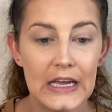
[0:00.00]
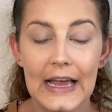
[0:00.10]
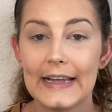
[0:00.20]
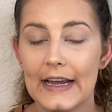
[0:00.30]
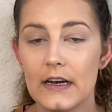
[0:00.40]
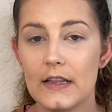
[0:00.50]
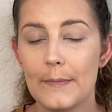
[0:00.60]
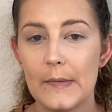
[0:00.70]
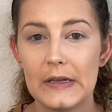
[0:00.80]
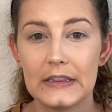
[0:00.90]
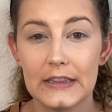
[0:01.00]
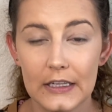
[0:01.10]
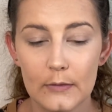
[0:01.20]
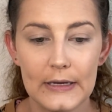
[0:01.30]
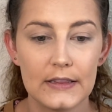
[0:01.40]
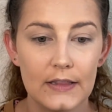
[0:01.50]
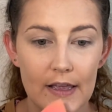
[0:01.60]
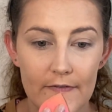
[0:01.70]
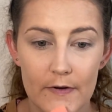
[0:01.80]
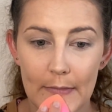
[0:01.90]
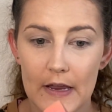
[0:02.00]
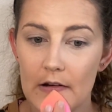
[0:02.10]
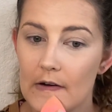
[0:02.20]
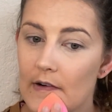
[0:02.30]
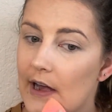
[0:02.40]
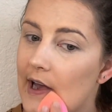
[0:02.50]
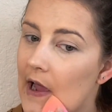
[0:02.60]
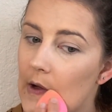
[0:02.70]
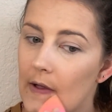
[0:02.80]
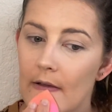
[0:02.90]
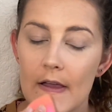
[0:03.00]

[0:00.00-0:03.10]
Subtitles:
Again, that might be a little bit light for me right now,